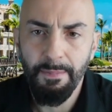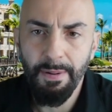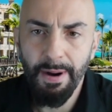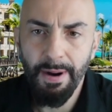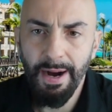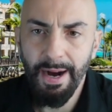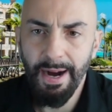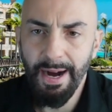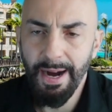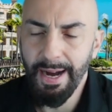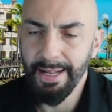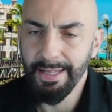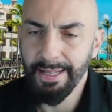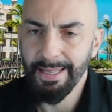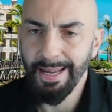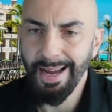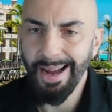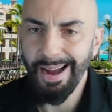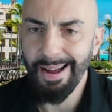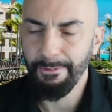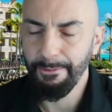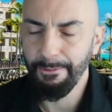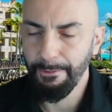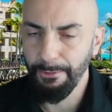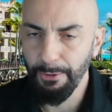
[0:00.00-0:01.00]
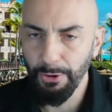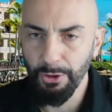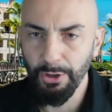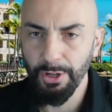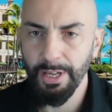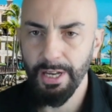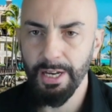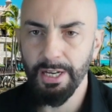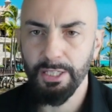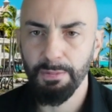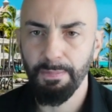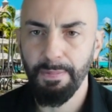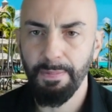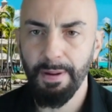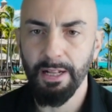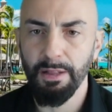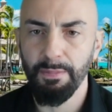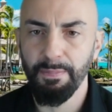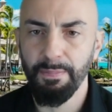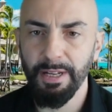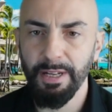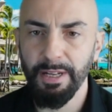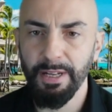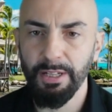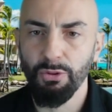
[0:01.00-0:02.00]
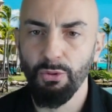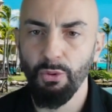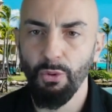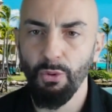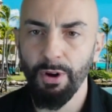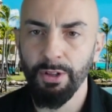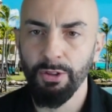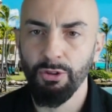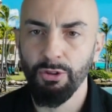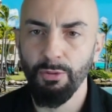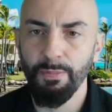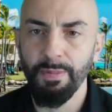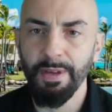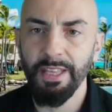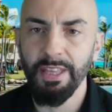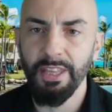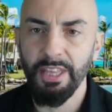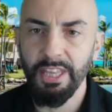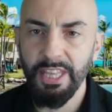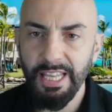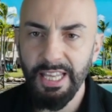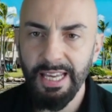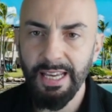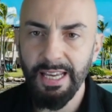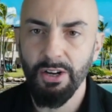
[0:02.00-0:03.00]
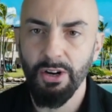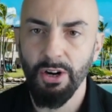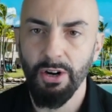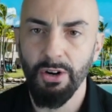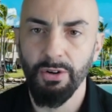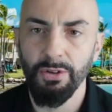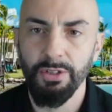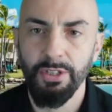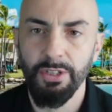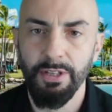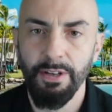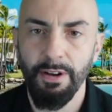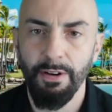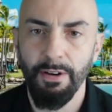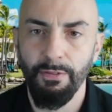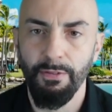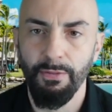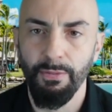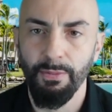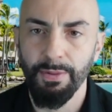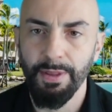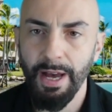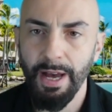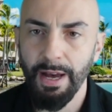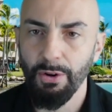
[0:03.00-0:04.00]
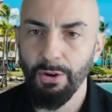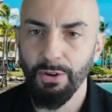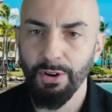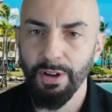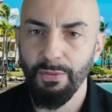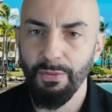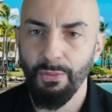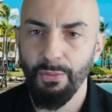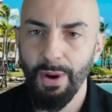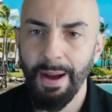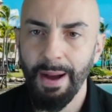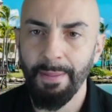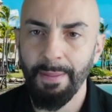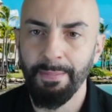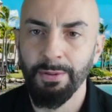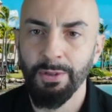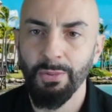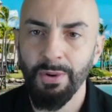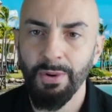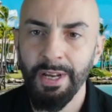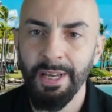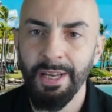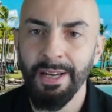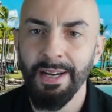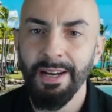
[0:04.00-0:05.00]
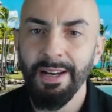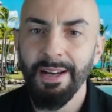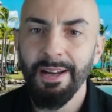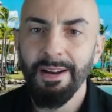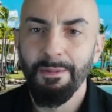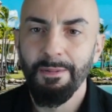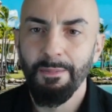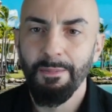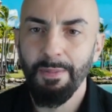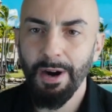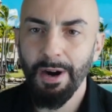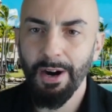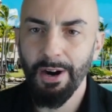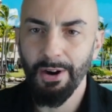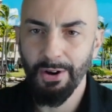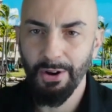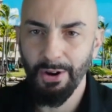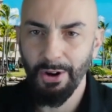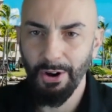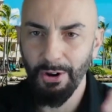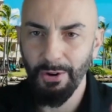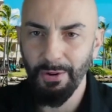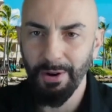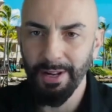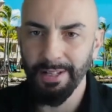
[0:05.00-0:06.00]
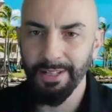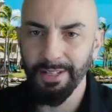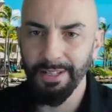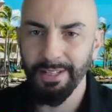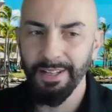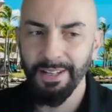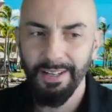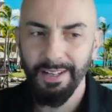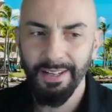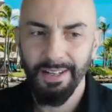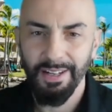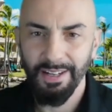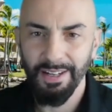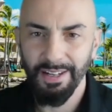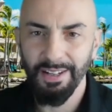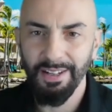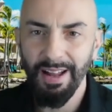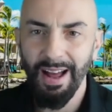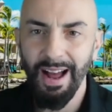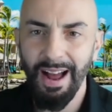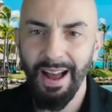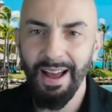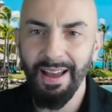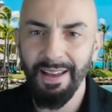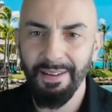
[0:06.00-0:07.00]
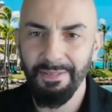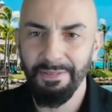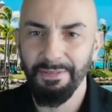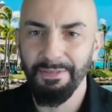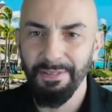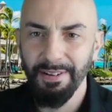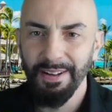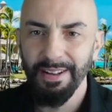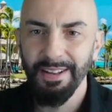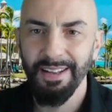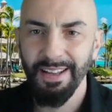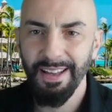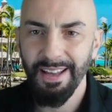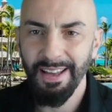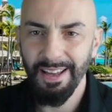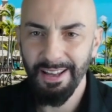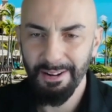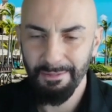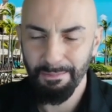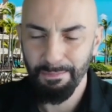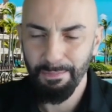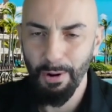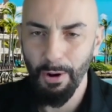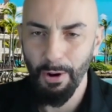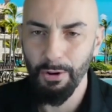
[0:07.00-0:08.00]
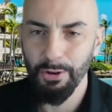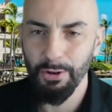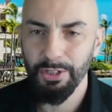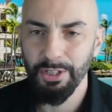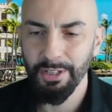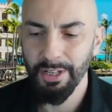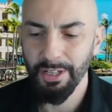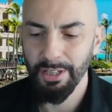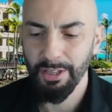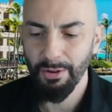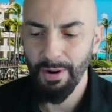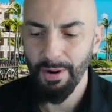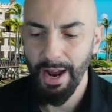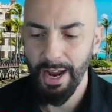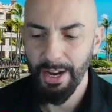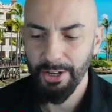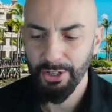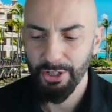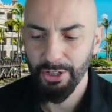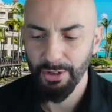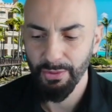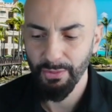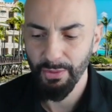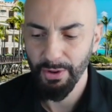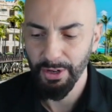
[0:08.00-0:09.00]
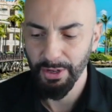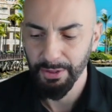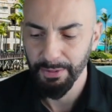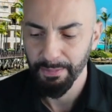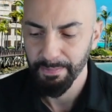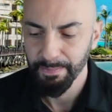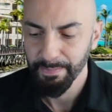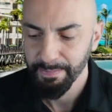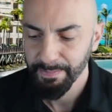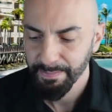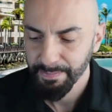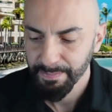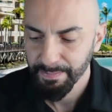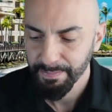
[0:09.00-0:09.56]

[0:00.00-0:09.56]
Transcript: But I fully expect Bitcoin to be the currency of not only Web3, but our current live in-person interaction world.